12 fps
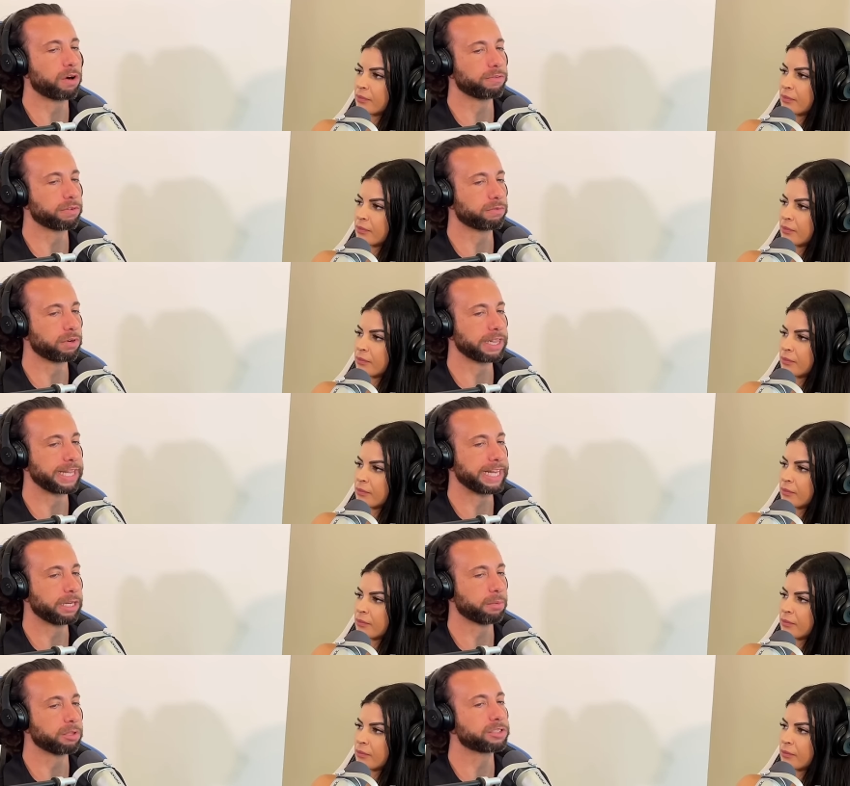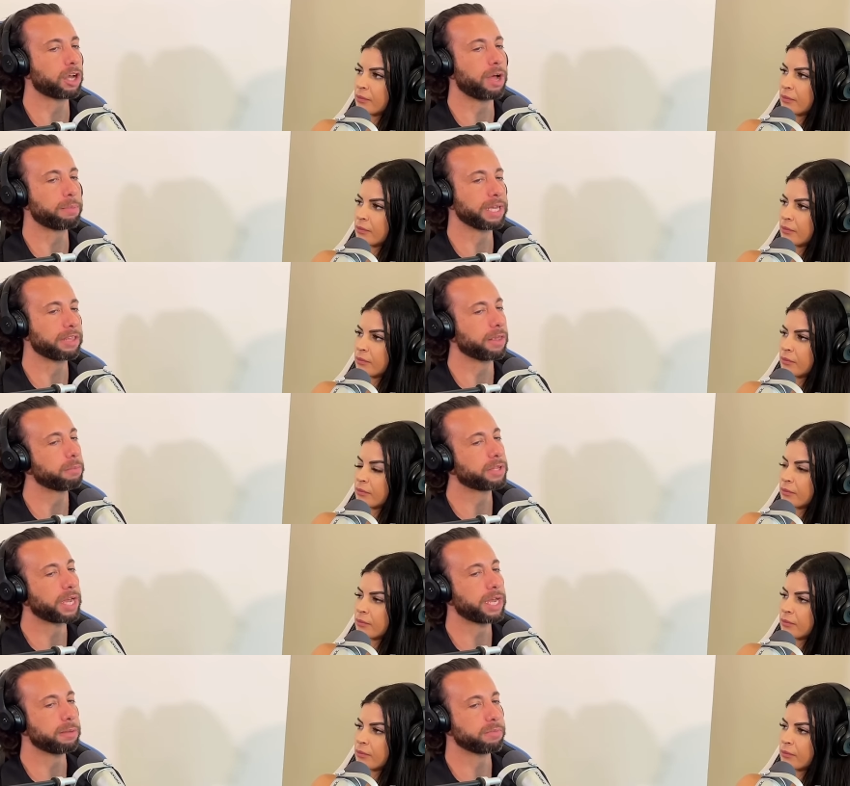Speaker 1: more of a relatable topic.
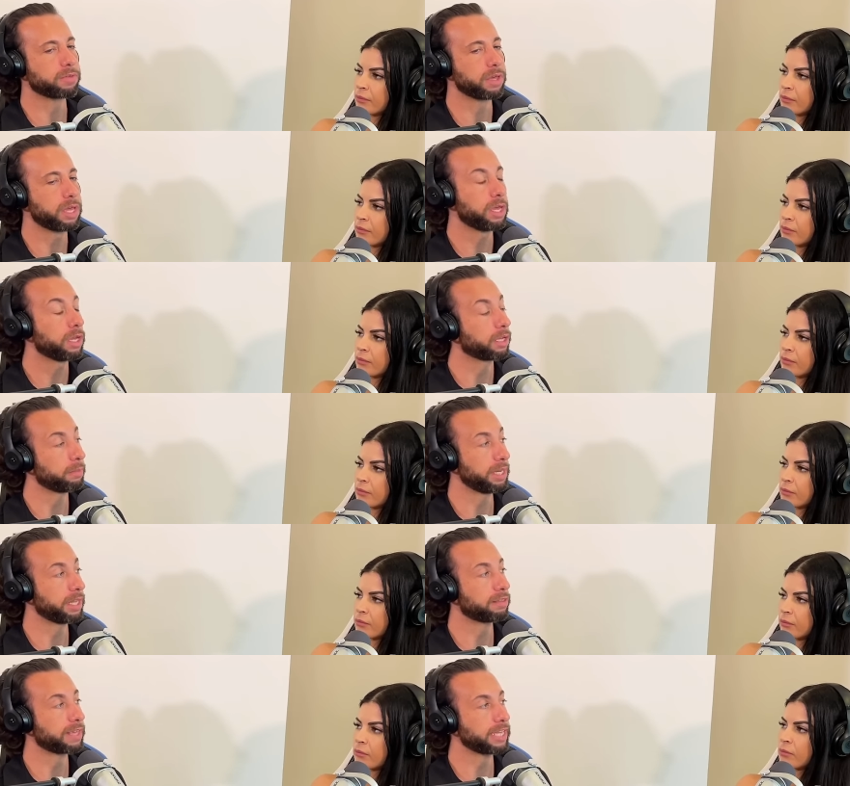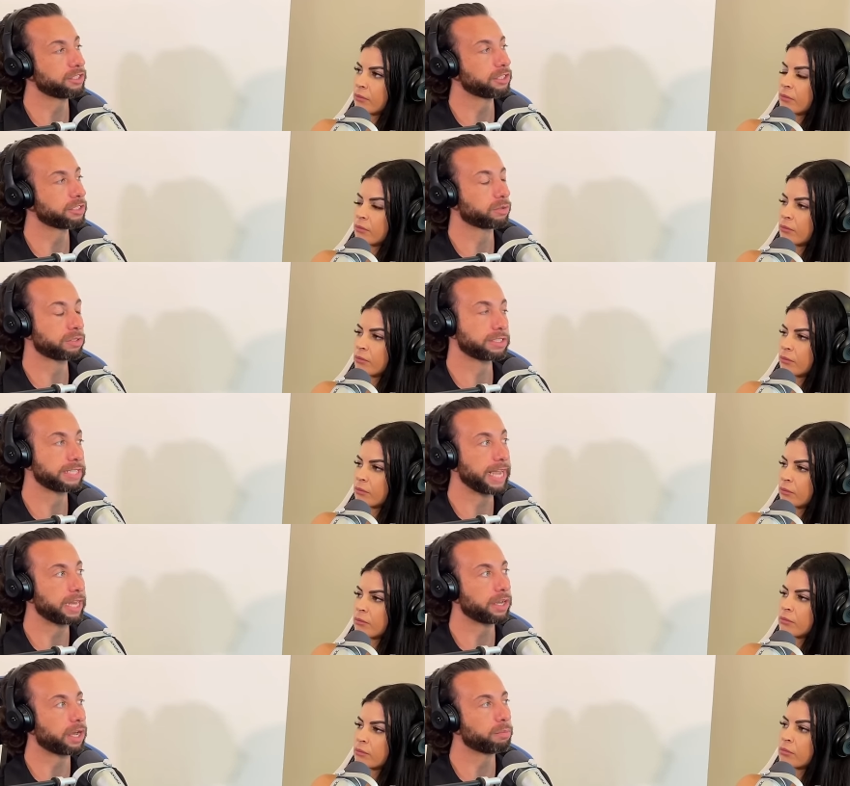Sometimes comedic sketches or
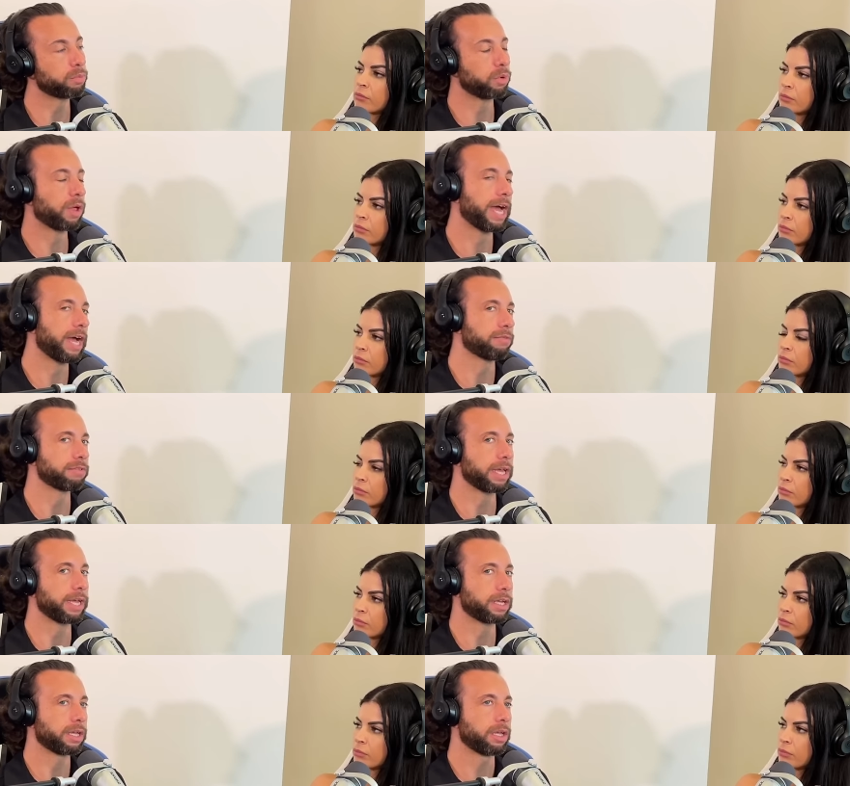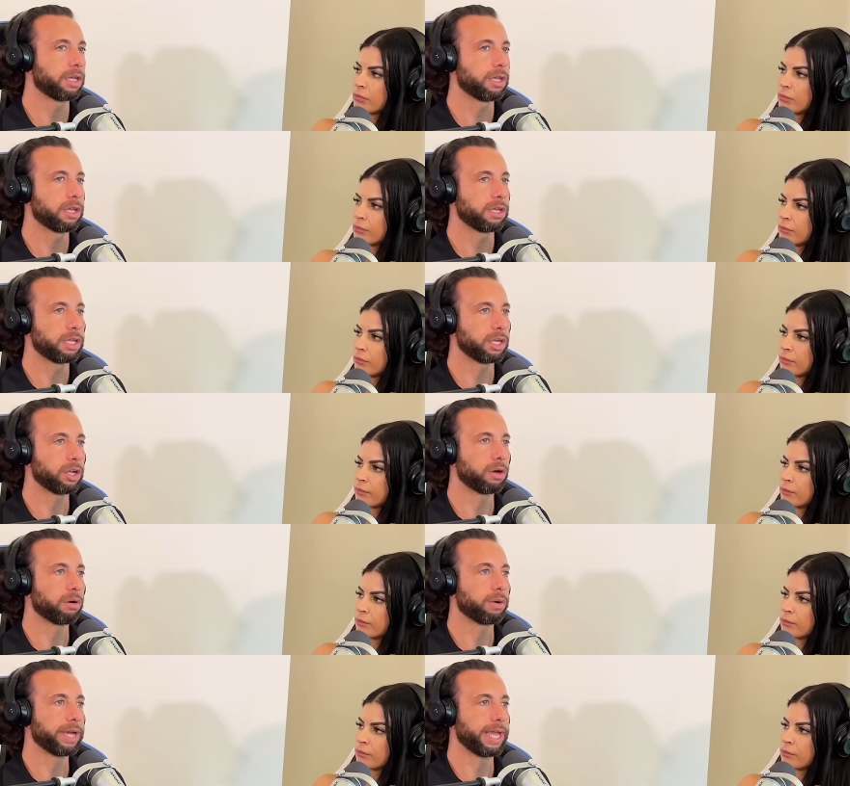stand up will have like, you
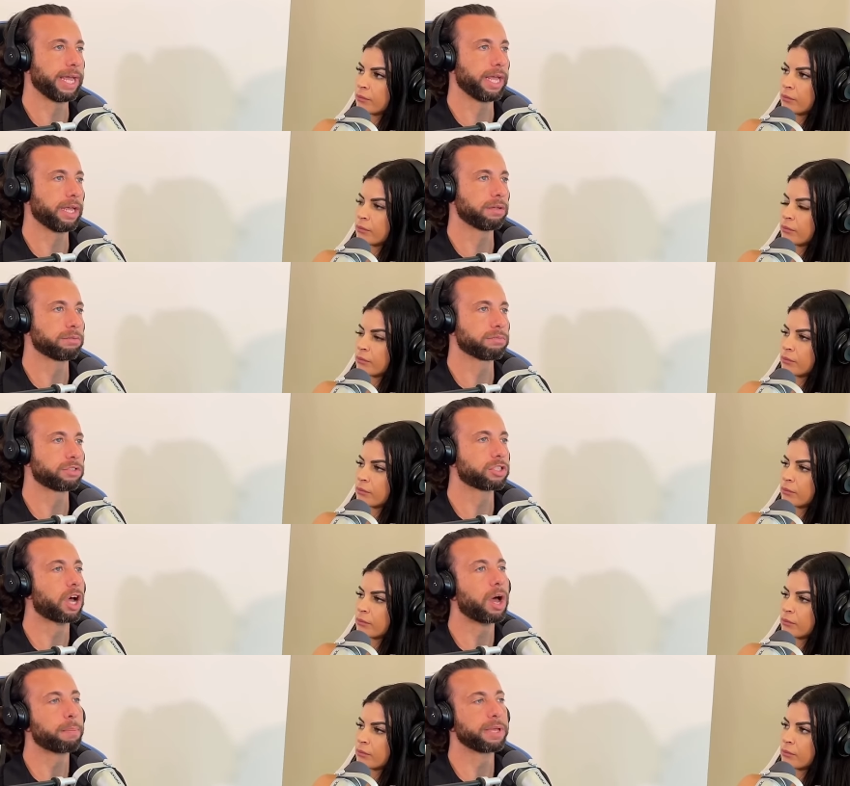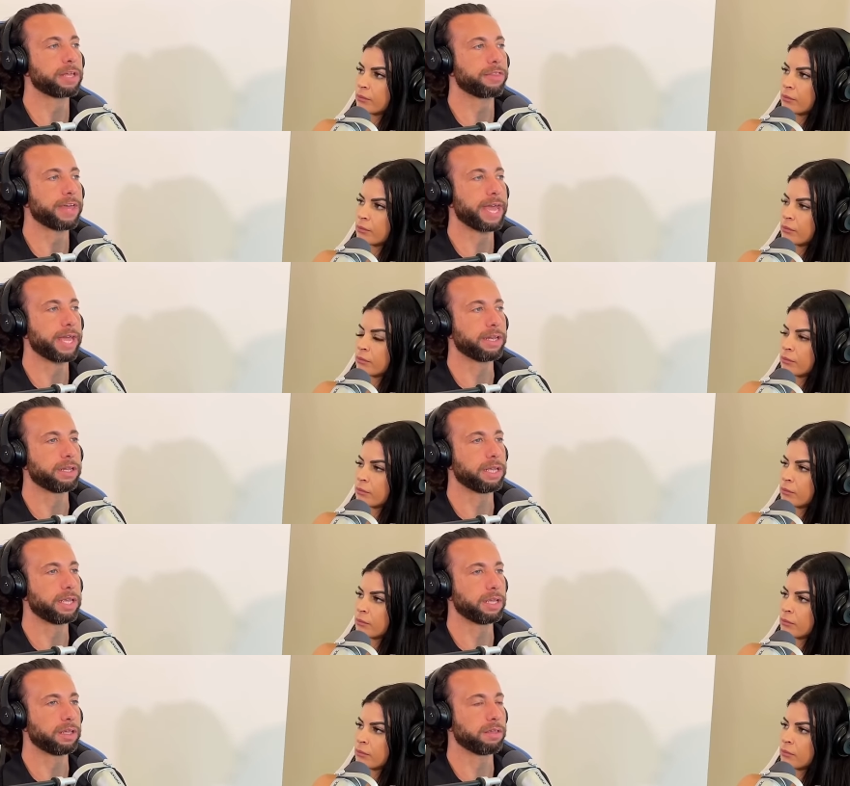know, a topic that
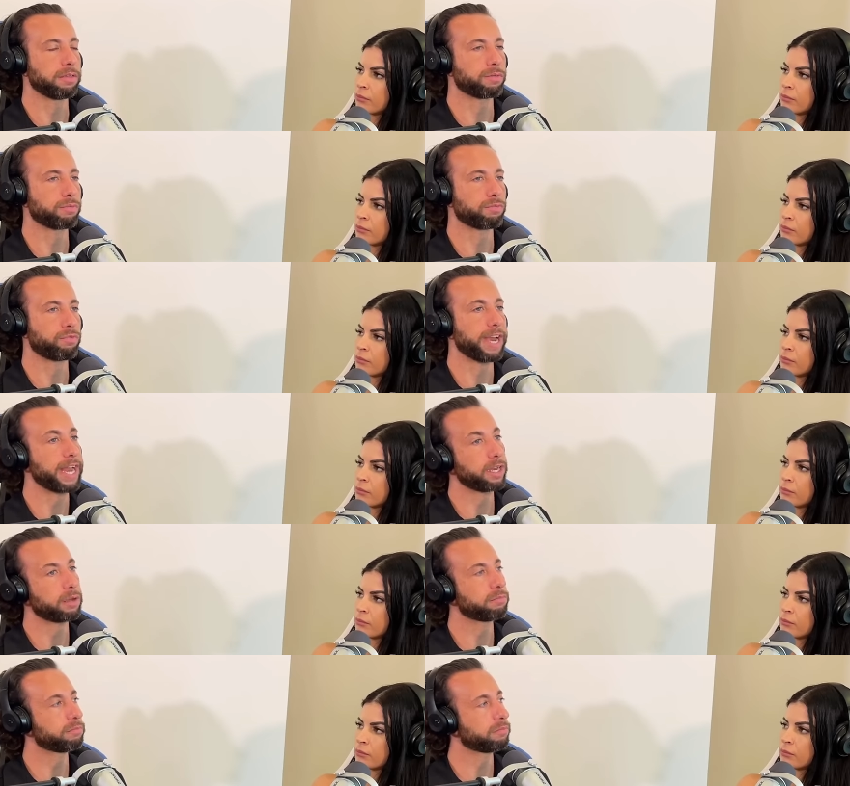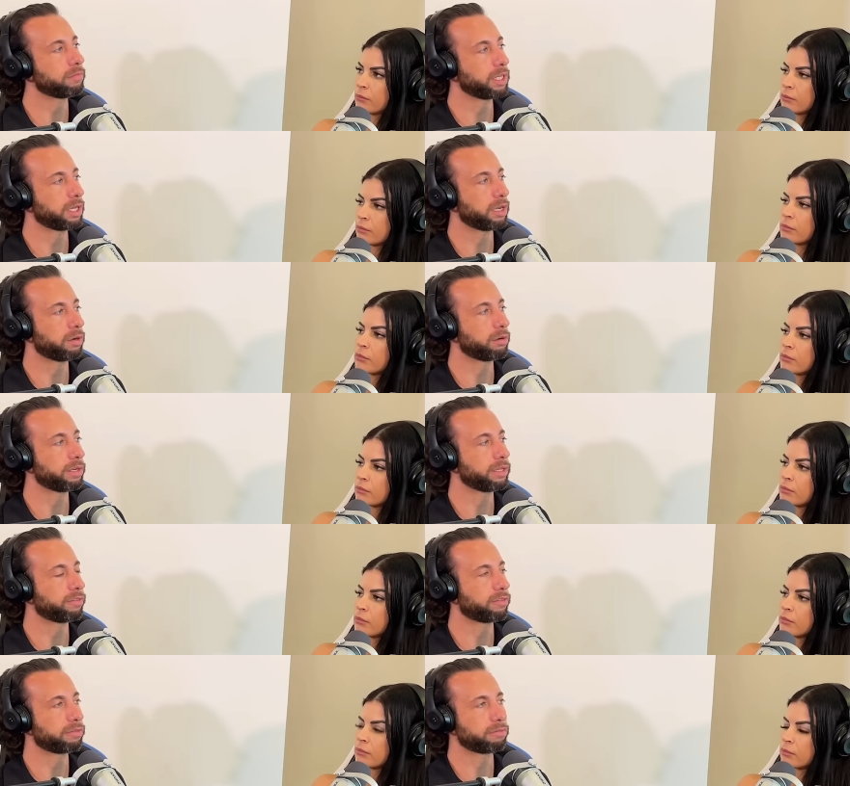is random. You know,
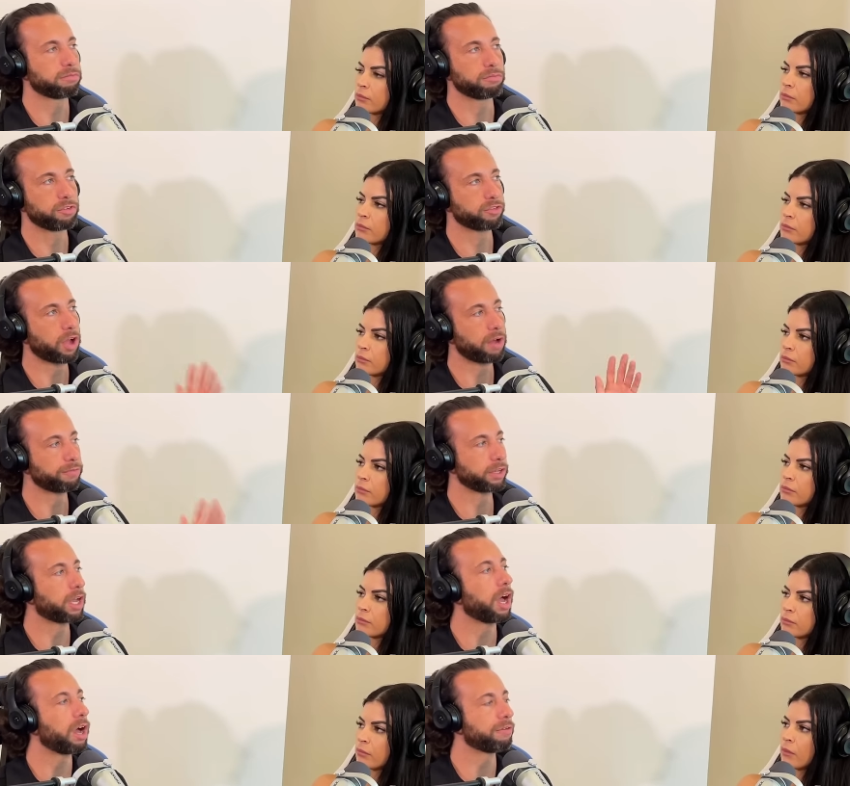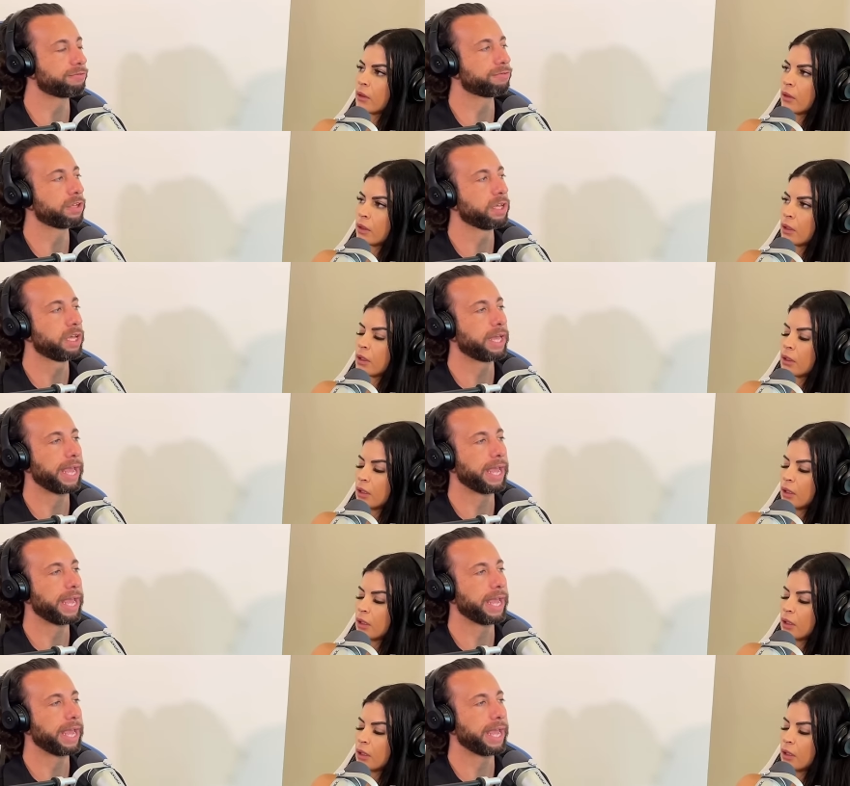it's just off the cuff,